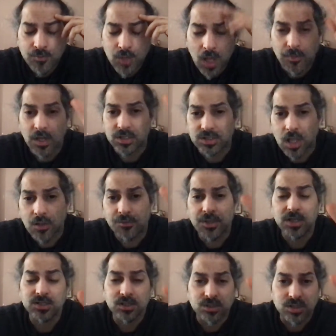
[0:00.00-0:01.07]
Amongst other
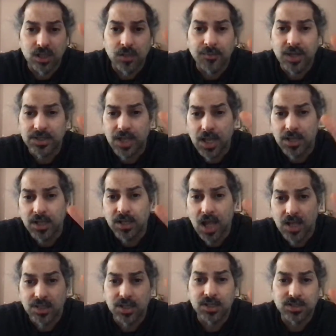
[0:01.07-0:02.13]
things, they're stealing my data and
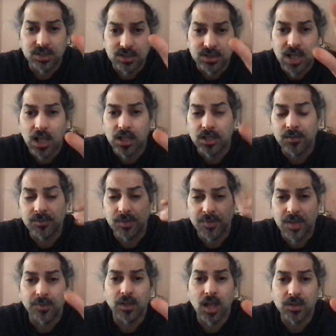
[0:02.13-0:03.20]
ideas and selling them to
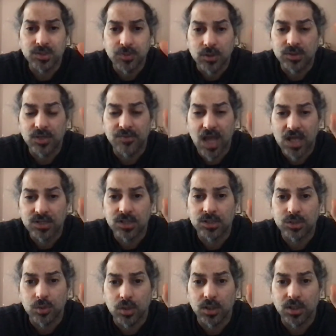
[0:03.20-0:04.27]
people I was supposed to have access
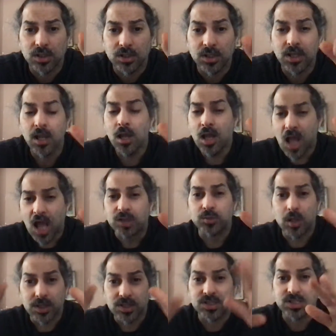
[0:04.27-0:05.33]
to illegally, as
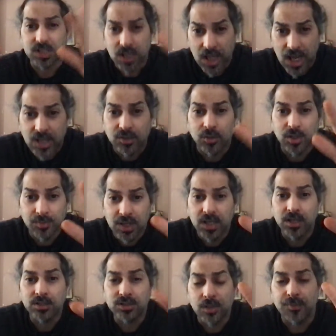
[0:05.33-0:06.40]
well as slandering
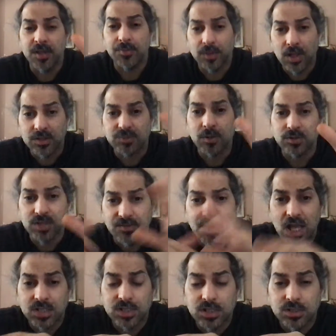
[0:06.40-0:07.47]
me to people I was supposed to have
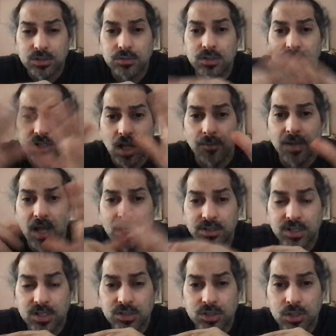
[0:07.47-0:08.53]
access to to sell my
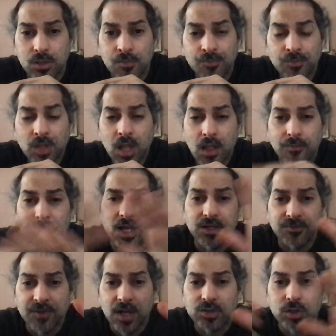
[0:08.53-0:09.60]
ideas to and
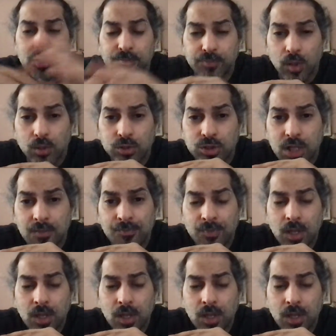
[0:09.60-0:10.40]
manufacturing bullshit